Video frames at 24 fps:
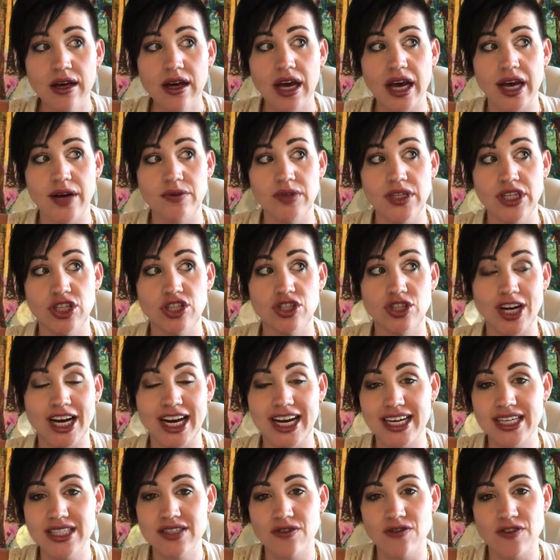and really
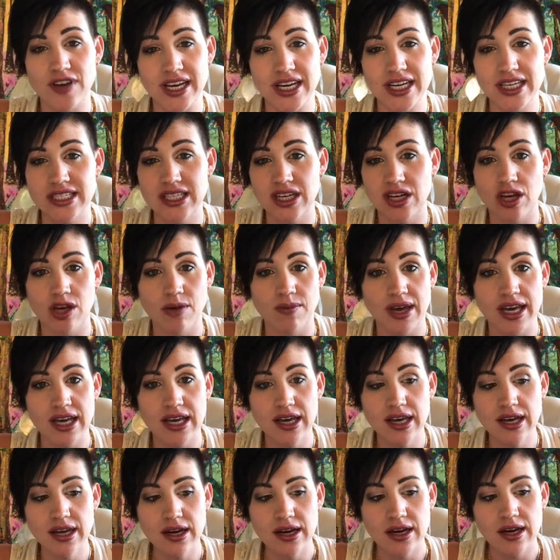trying to fake it till you make
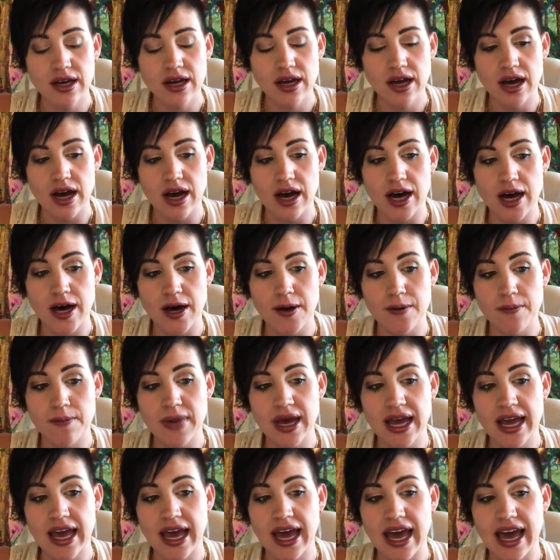it. Um,
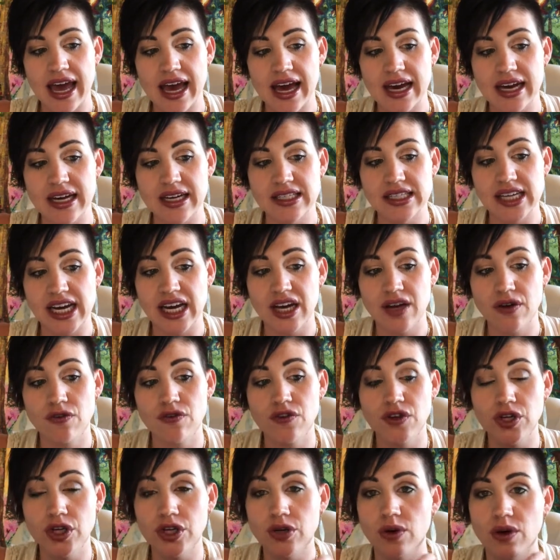and I could
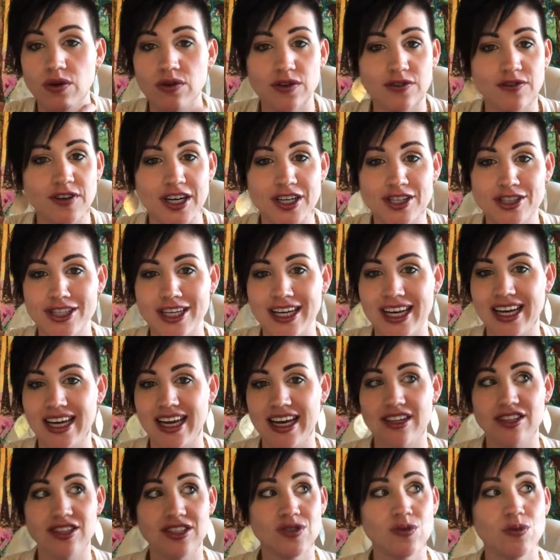feel you over functioning
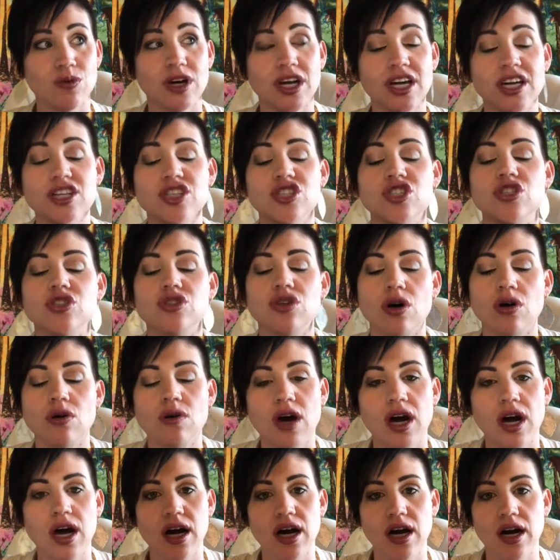and just working so
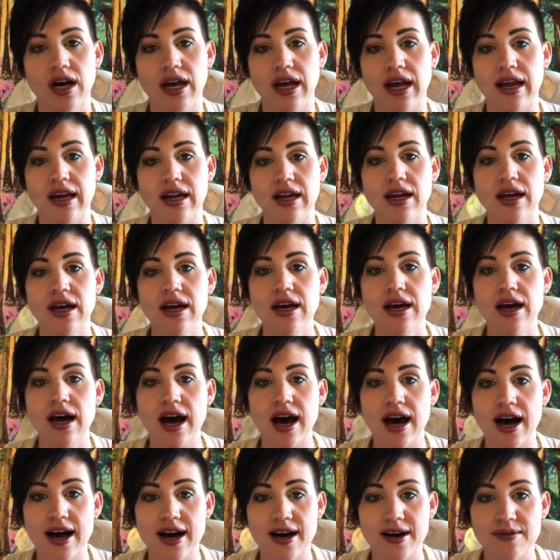hard and
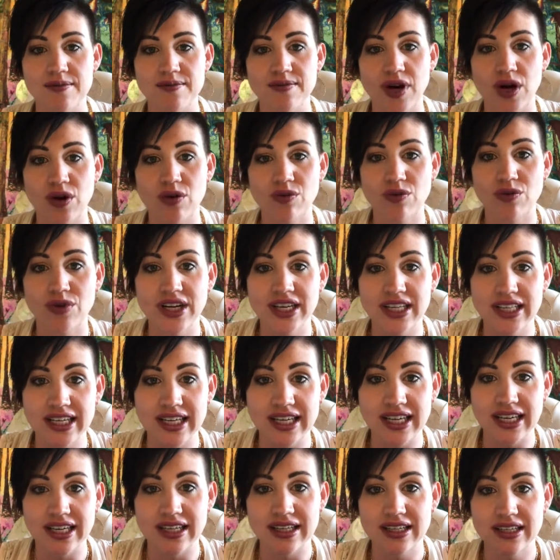um,
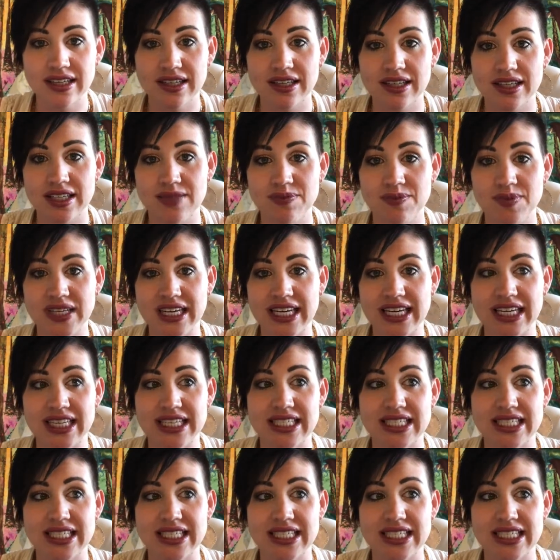really being